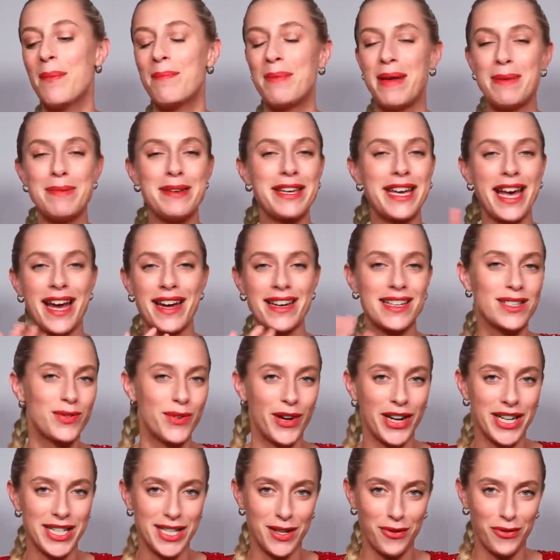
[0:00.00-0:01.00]
Baby Cat is
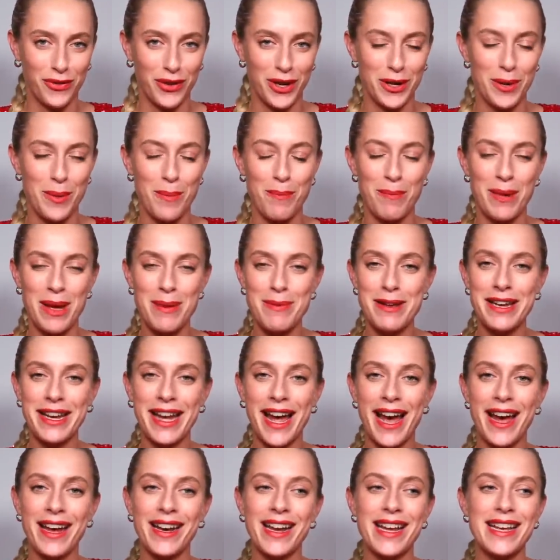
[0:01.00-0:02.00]
very different. Baby
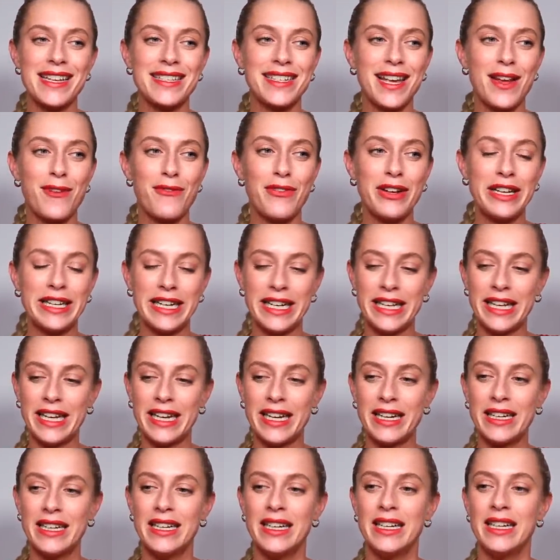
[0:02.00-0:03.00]
Cat is a
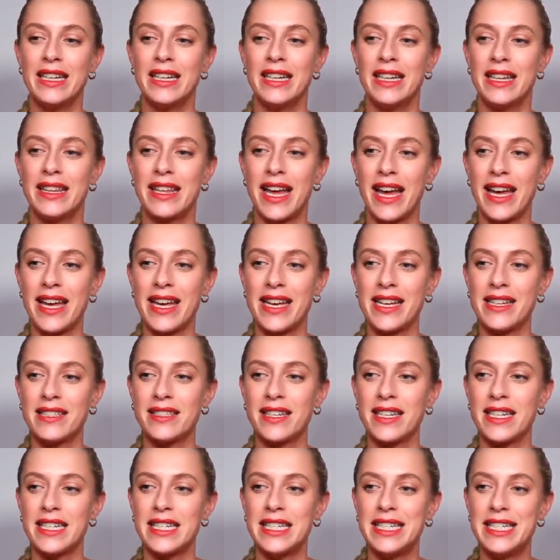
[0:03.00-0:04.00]
vanilla that
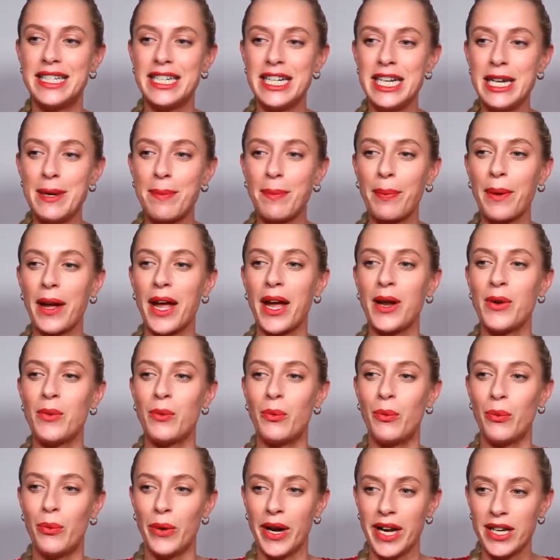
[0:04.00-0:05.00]
is deep
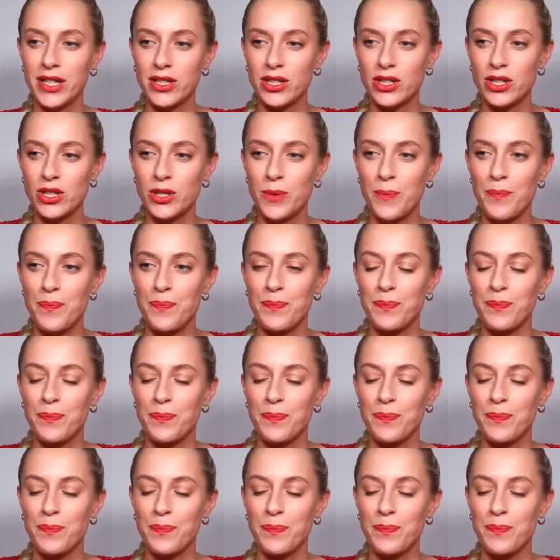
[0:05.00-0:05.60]
and rich,